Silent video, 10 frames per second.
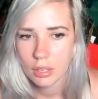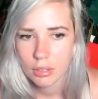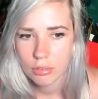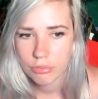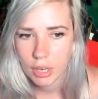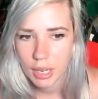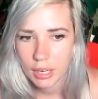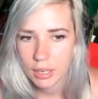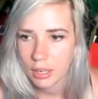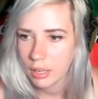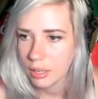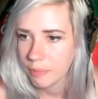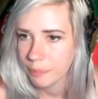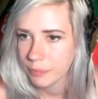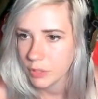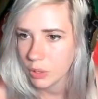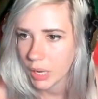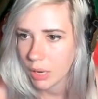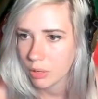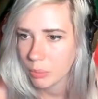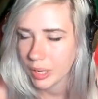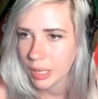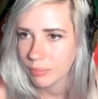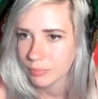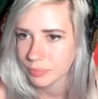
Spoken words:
Little fire, you know how it be.